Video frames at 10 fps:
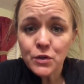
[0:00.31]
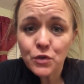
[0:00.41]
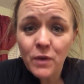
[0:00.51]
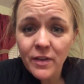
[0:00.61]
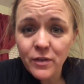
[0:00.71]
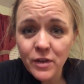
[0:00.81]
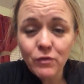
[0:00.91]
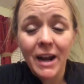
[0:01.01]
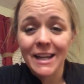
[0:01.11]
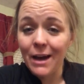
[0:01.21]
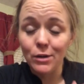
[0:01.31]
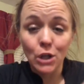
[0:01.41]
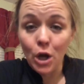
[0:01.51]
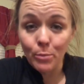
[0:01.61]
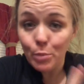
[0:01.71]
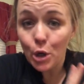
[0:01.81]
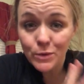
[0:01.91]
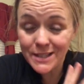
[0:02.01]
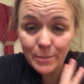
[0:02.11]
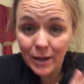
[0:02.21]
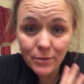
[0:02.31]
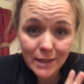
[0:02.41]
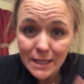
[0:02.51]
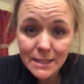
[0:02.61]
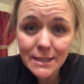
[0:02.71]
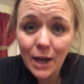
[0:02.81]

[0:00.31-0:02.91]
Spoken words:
So rather than writing out a long post about this,